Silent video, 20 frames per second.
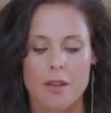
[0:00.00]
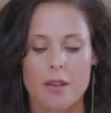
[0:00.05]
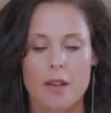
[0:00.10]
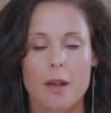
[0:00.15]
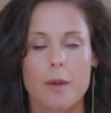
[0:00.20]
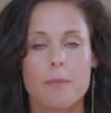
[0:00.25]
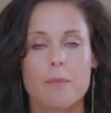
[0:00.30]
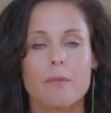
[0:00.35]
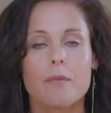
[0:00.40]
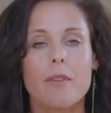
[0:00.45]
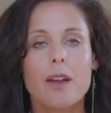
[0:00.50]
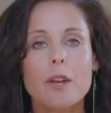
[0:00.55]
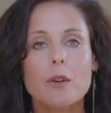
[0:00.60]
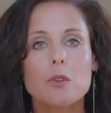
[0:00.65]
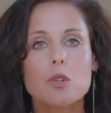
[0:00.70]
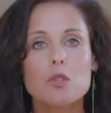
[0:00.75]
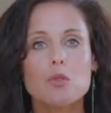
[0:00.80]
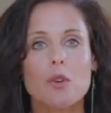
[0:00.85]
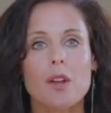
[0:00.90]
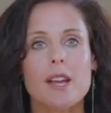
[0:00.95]

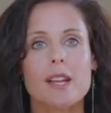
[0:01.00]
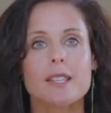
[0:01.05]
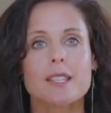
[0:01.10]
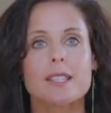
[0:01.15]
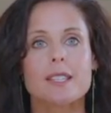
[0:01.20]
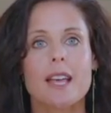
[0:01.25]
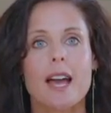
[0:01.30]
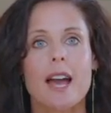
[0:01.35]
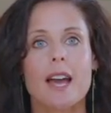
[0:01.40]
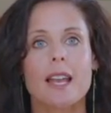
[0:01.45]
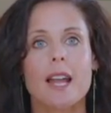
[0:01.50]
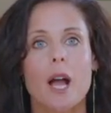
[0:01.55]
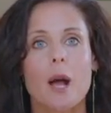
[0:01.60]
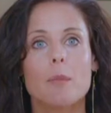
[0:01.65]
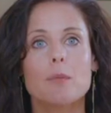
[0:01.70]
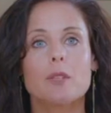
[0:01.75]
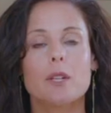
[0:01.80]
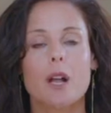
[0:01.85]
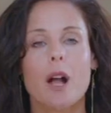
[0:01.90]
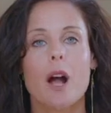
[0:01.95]
Phytonutrients that
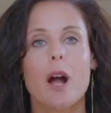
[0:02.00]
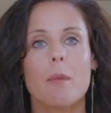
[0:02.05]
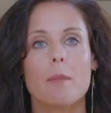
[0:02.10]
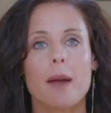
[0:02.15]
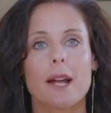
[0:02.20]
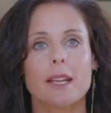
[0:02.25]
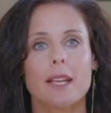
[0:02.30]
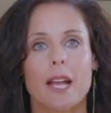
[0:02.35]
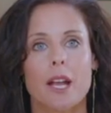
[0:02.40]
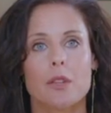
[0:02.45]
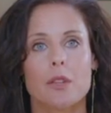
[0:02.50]
help to combat